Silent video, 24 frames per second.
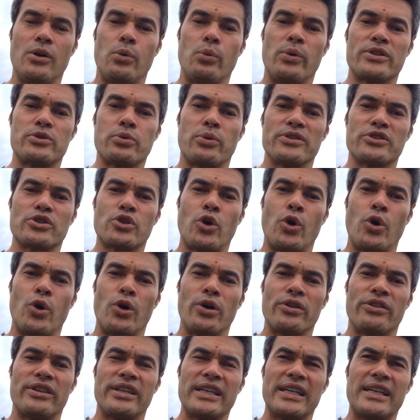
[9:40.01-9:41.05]
which was
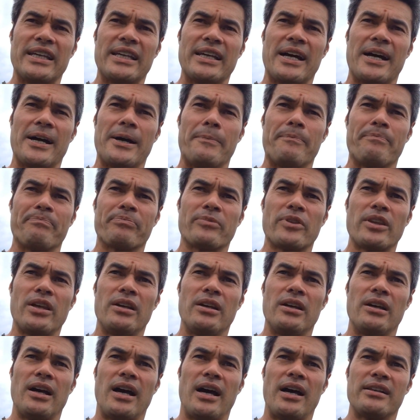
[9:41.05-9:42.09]
called
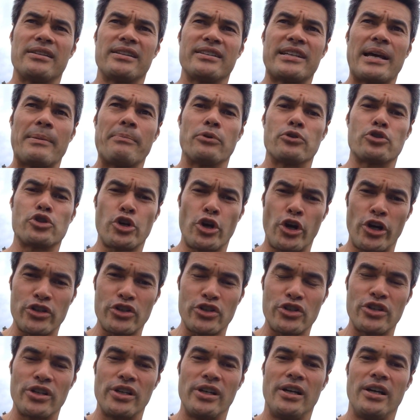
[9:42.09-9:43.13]
the Temple
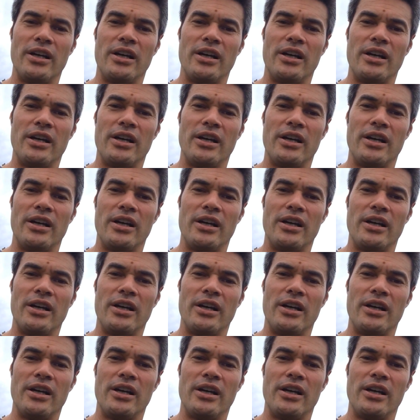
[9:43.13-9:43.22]
Church.